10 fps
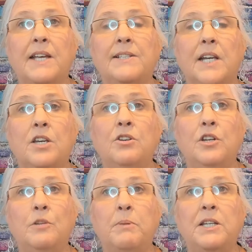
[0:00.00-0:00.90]
that you need
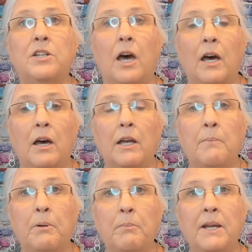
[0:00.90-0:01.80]
to be
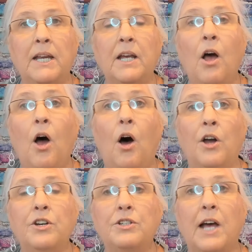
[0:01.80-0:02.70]
implementing
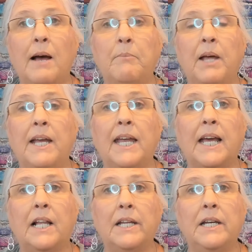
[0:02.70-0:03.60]
on your timeline and
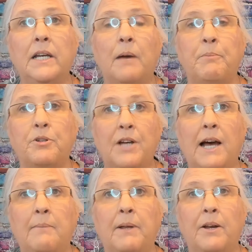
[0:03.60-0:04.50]
cleaning up your
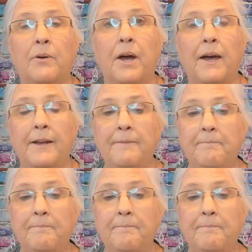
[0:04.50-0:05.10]
timeline, okay?